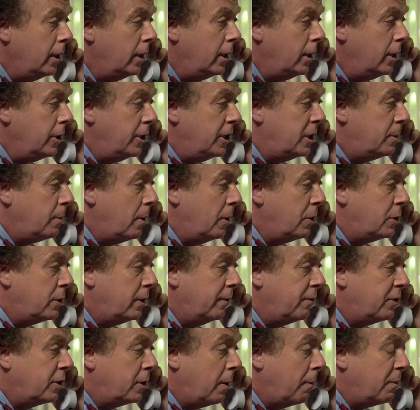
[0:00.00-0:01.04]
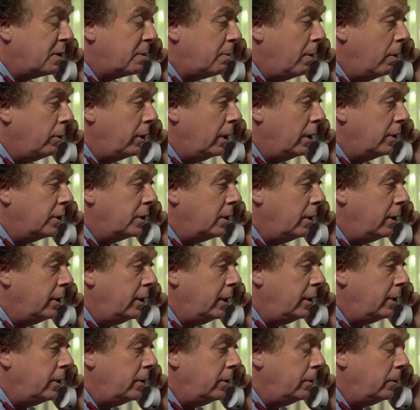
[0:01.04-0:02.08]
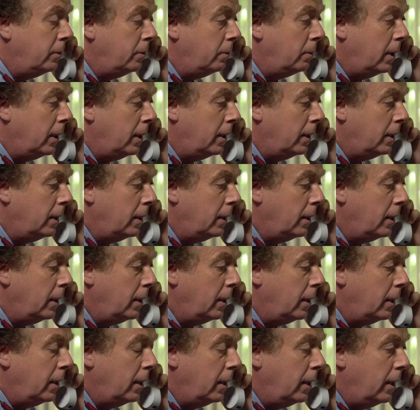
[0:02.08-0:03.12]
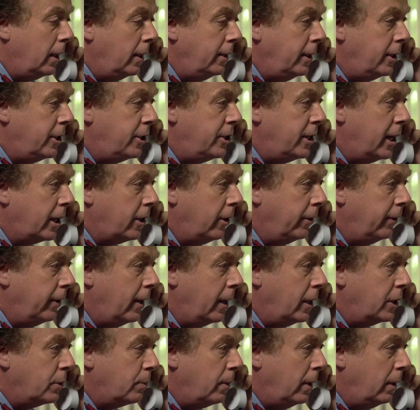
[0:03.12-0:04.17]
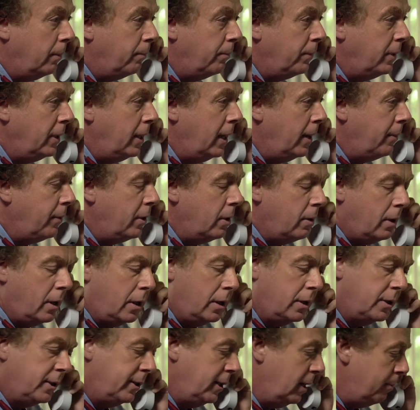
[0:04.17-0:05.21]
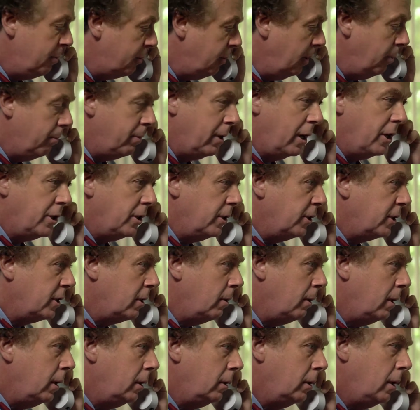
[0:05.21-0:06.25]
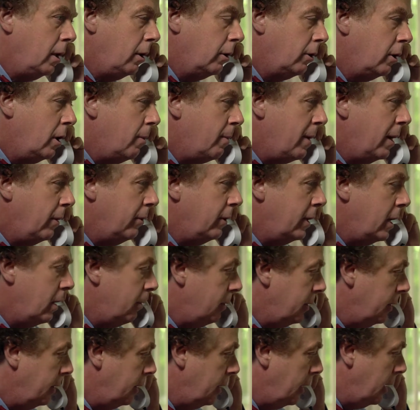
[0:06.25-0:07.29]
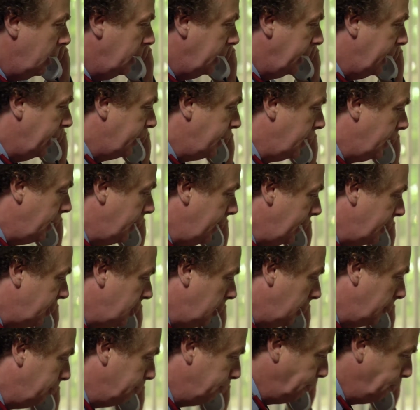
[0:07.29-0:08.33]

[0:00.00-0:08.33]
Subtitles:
she's supposed to have stopped smoking, so I need to check on that as well. Yeah, no, I'll see her between patients, so I'll come out now and get her. Thanks a lot.